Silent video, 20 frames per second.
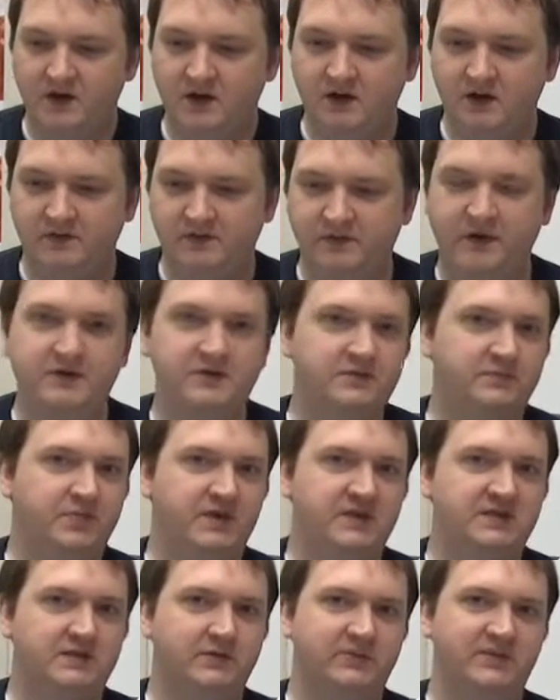First
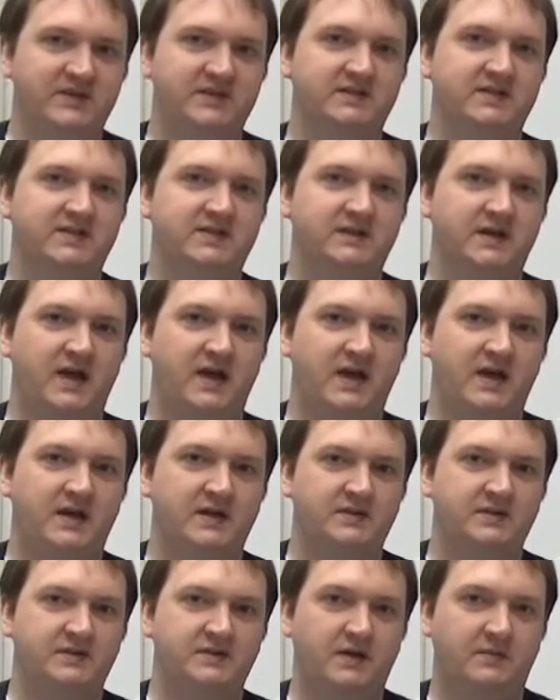piece of business
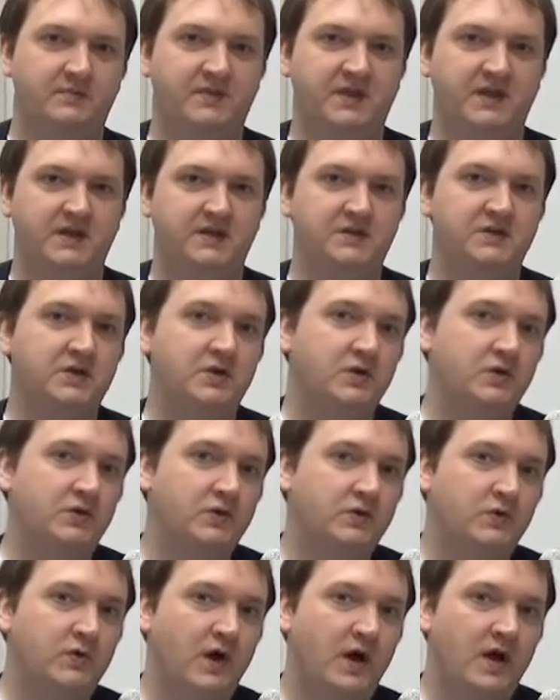and something
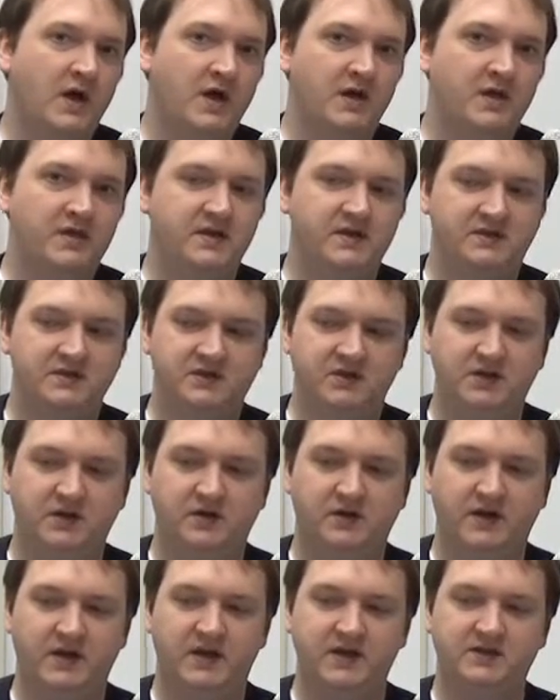new this year
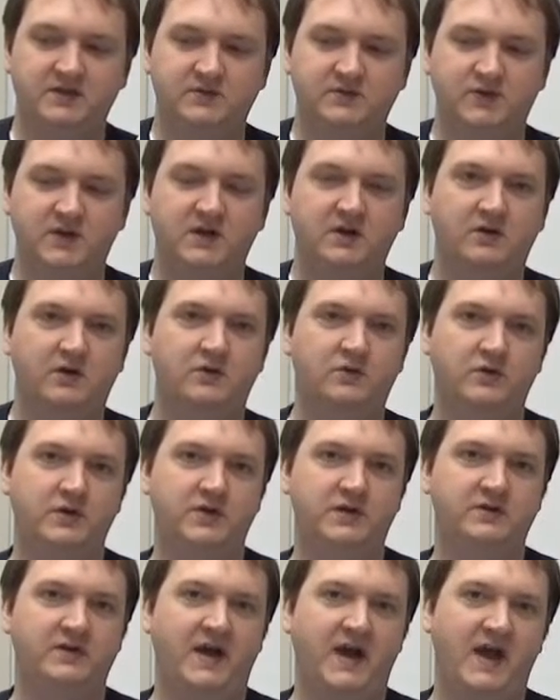is we are going
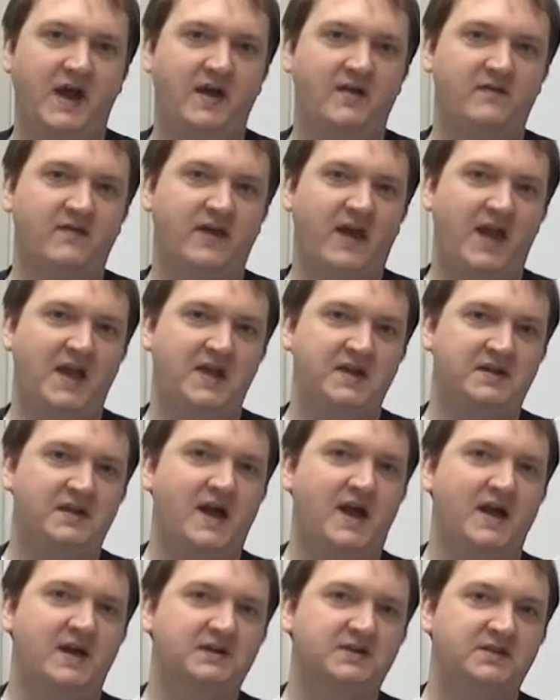to have a
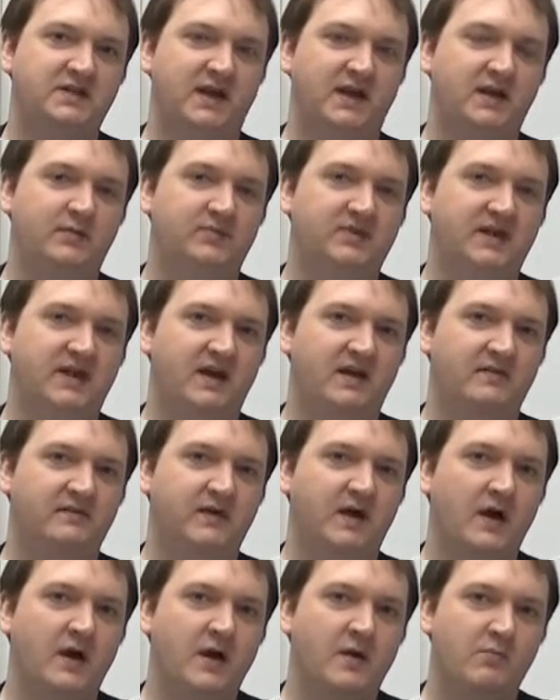Nash Game Dev
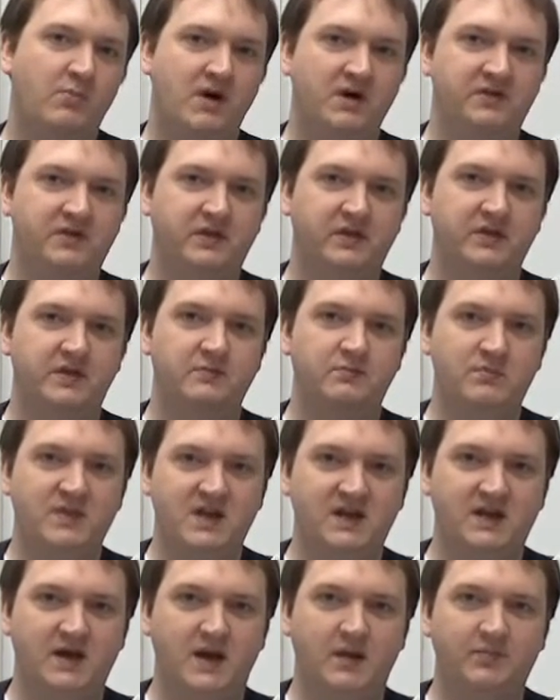monthly
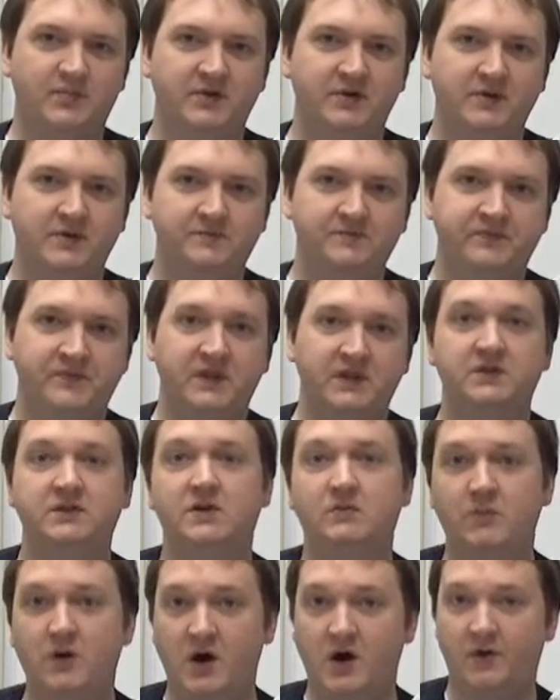meetup
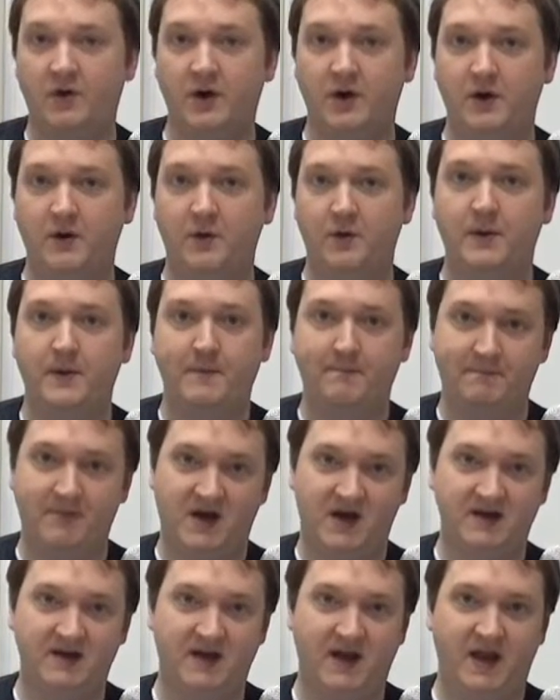tomorrow,
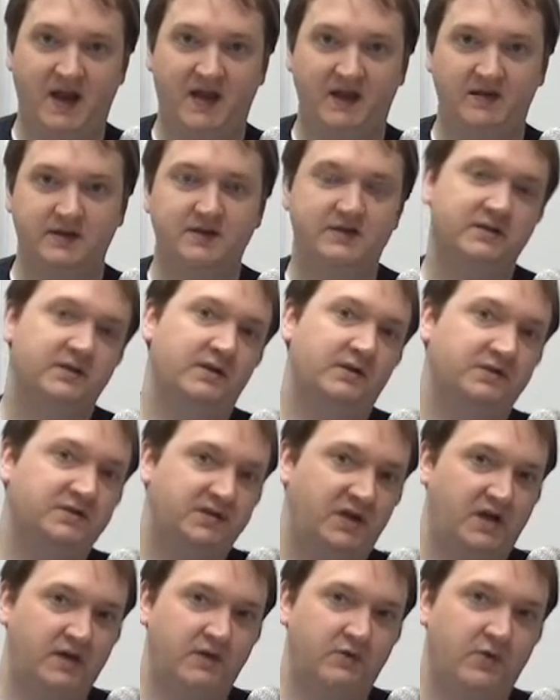Monday,
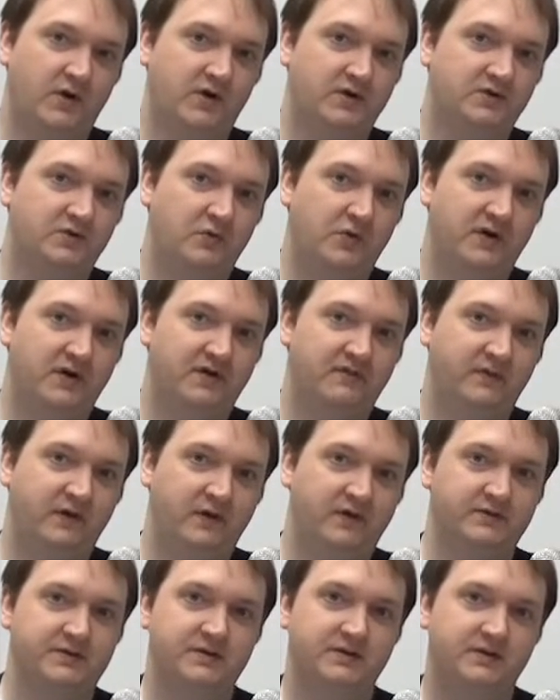January
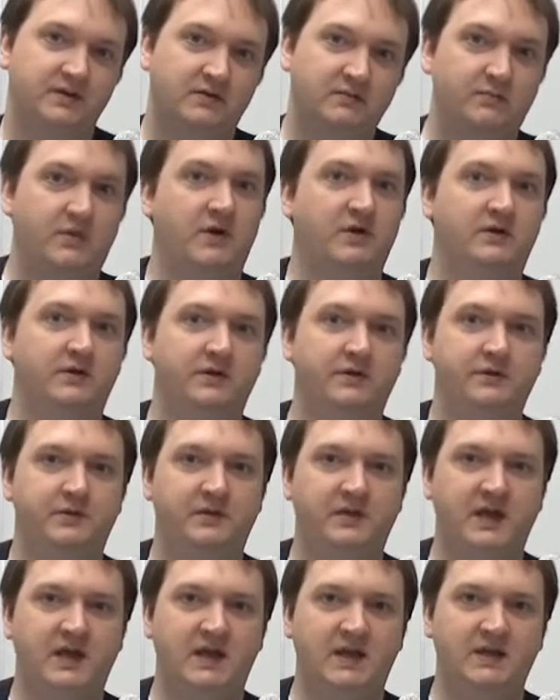21st, Martin
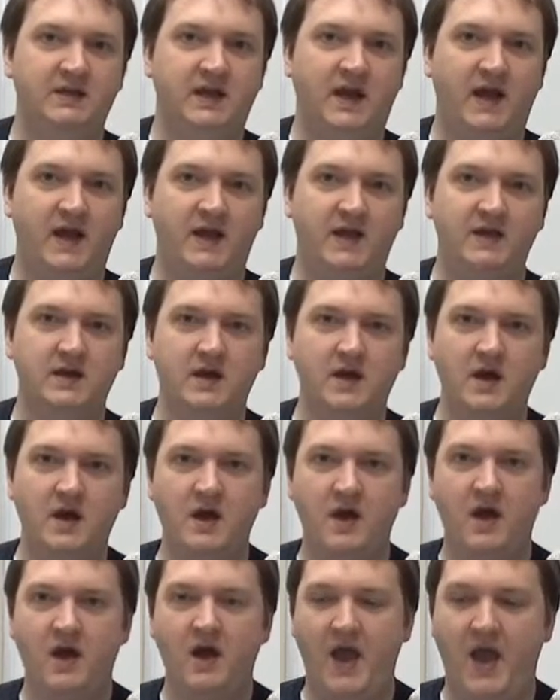Luther King Day,
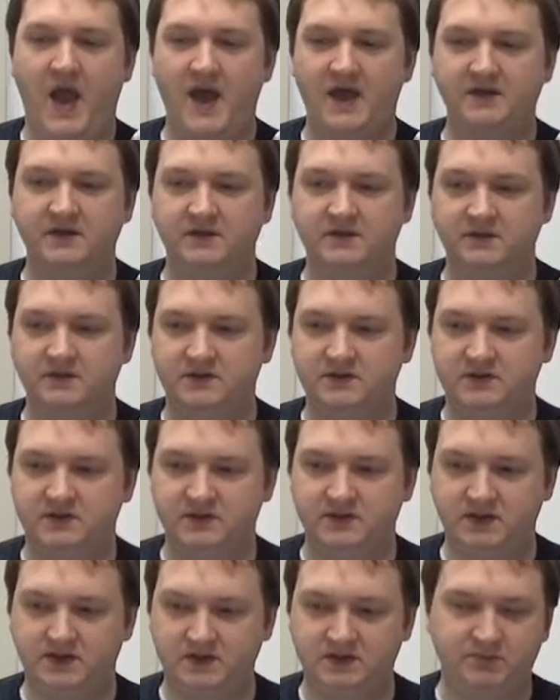at
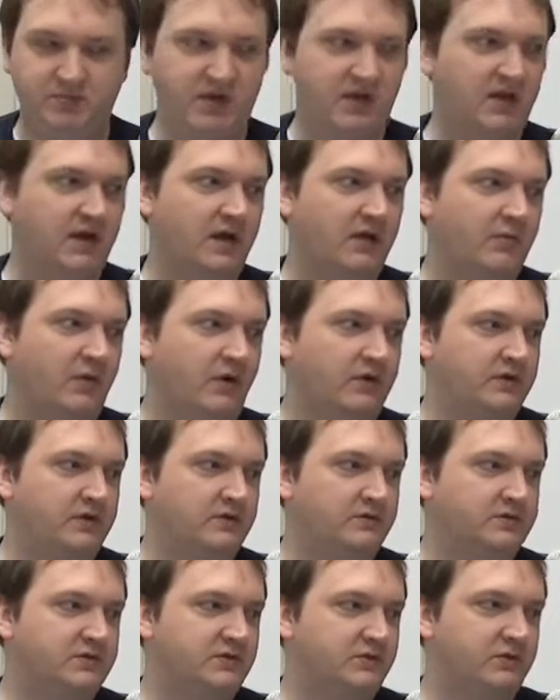6 p.m.
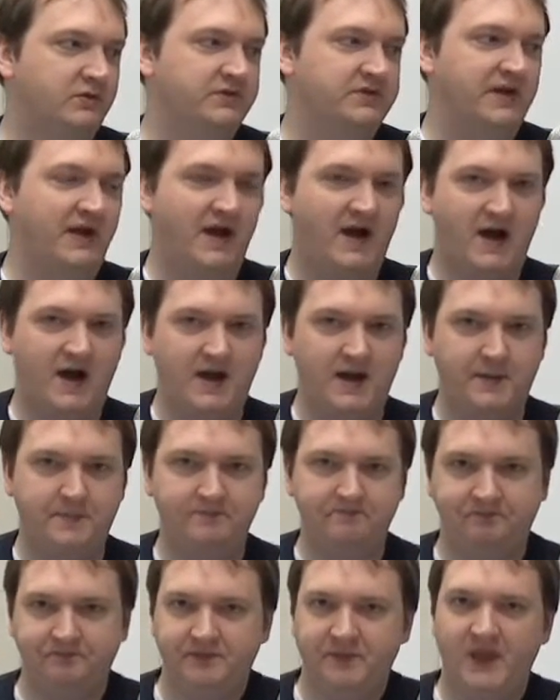our usual
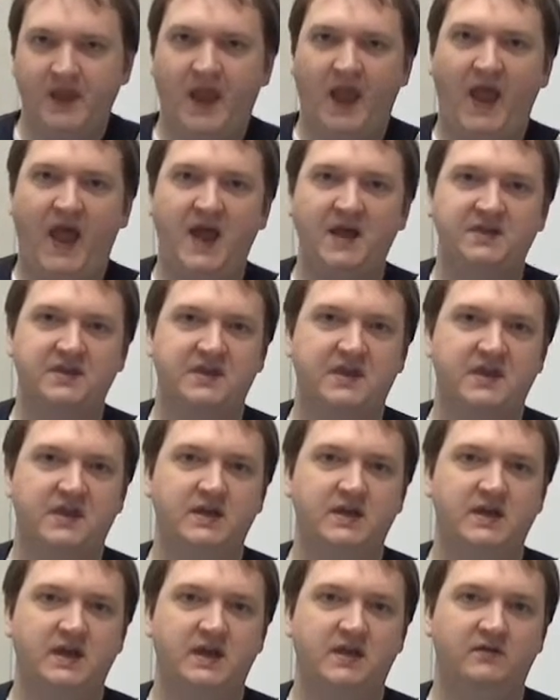time at
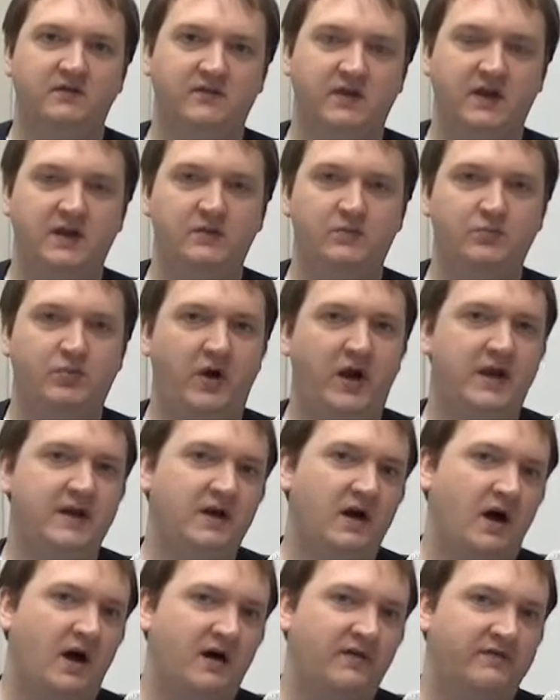the
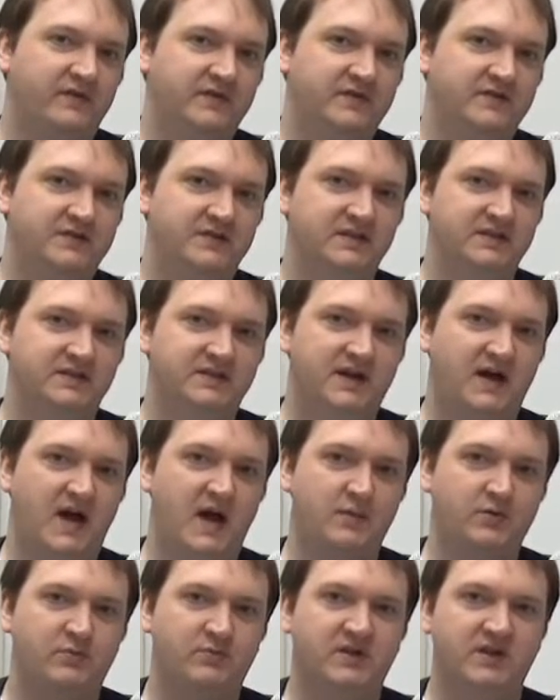Eventbrite office this
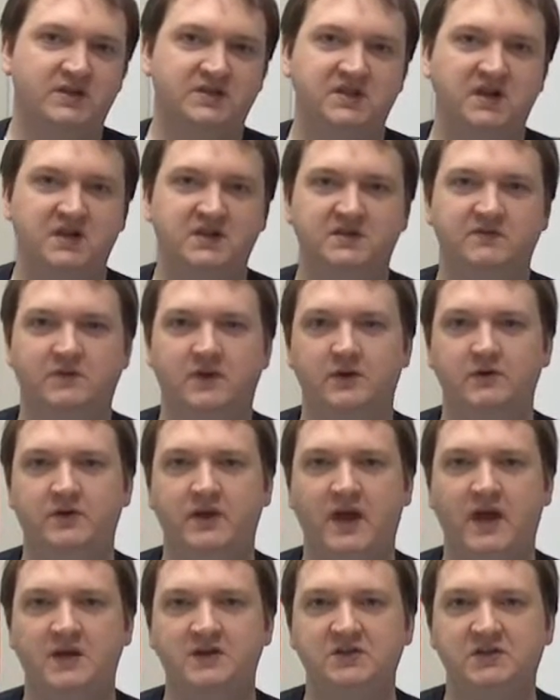time, a bit change of
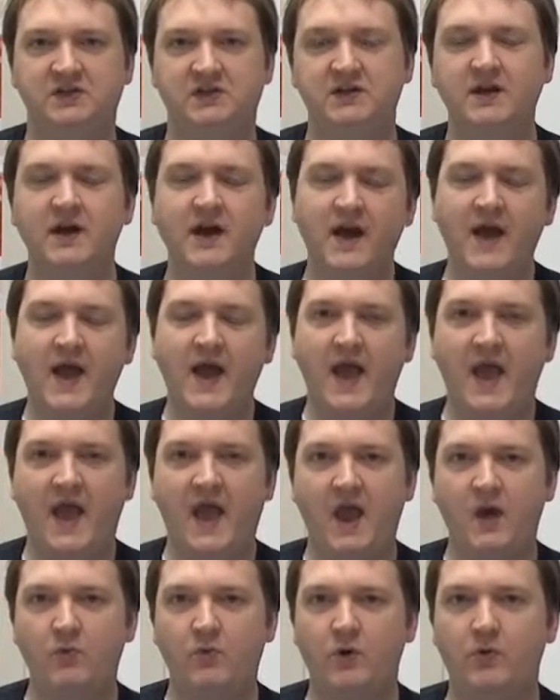location.
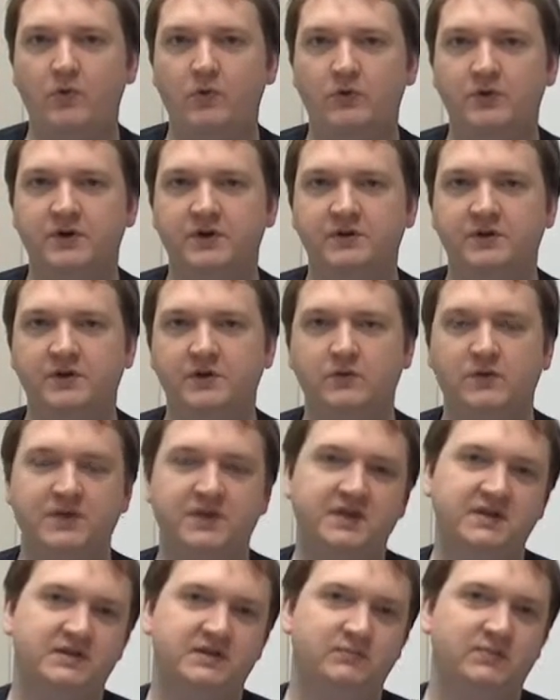And what we're going to do
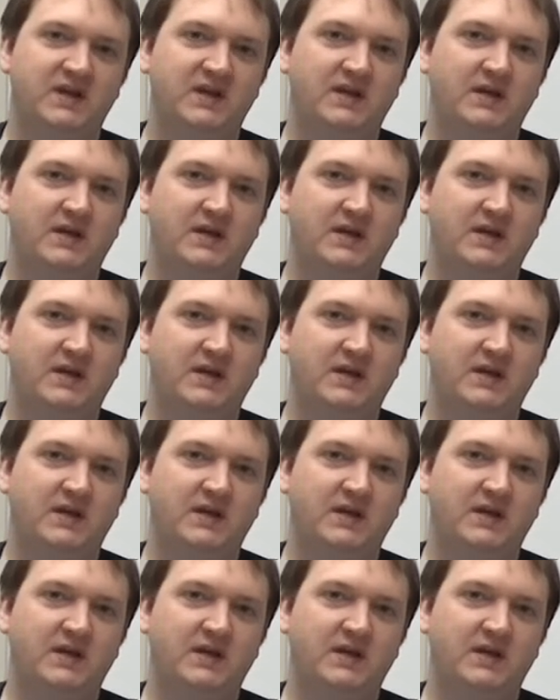with this